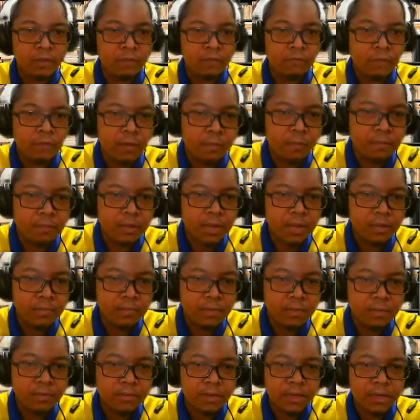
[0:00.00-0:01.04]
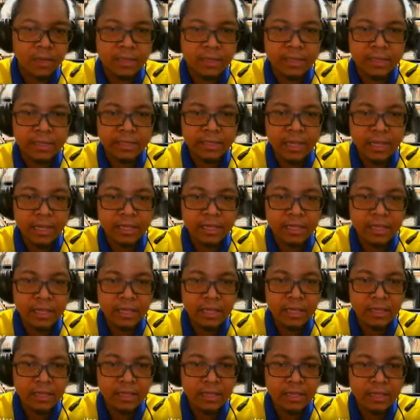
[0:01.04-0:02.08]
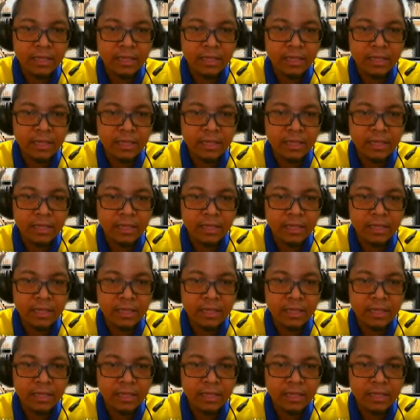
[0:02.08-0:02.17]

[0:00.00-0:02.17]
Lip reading: for plane mirror, the size is